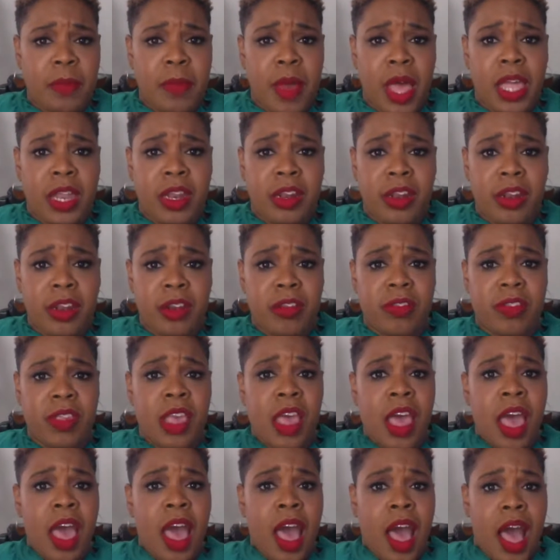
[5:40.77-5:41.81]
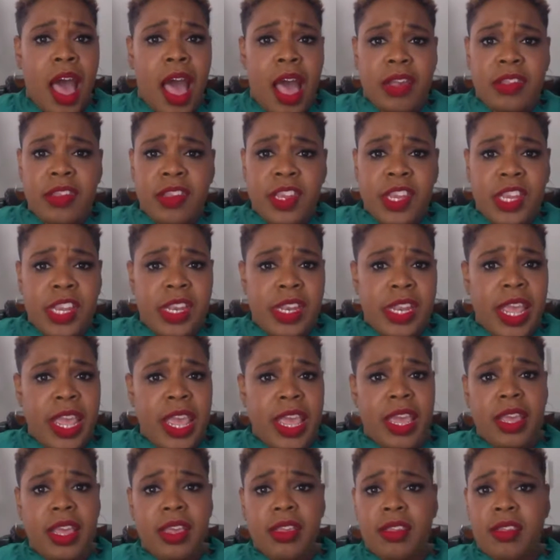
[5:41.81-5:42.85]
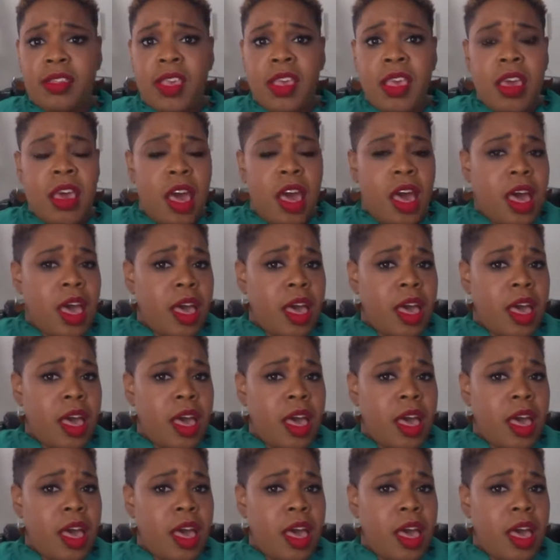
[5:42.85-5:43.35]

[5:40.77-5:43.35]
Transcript: monitors, oxygen tanks,